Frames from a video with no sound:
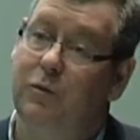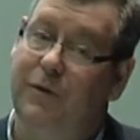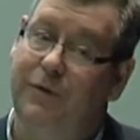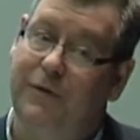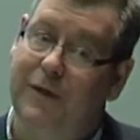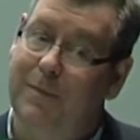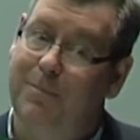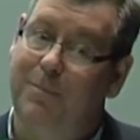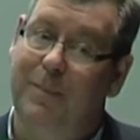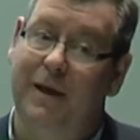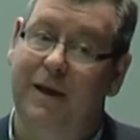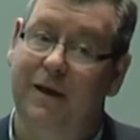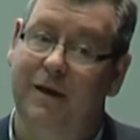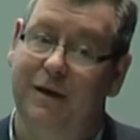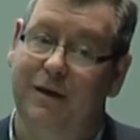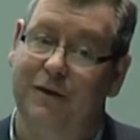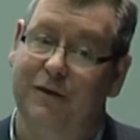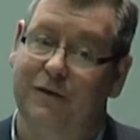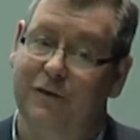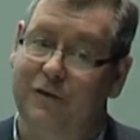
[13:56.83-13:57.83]
with their
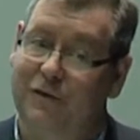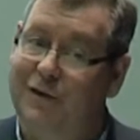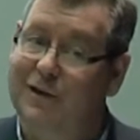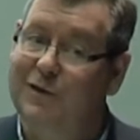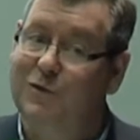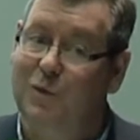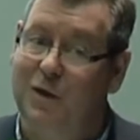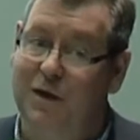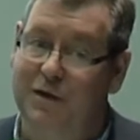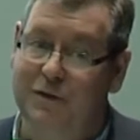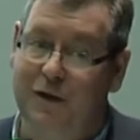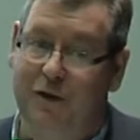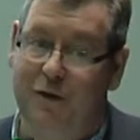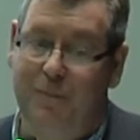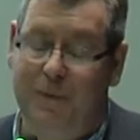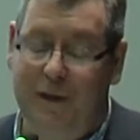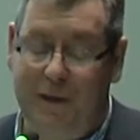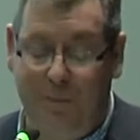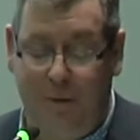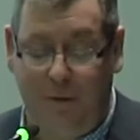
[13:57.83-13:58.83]
peers as well as other
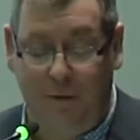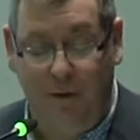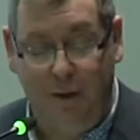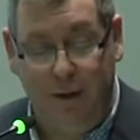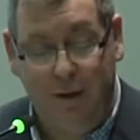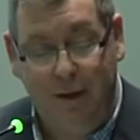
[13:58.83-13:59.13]
people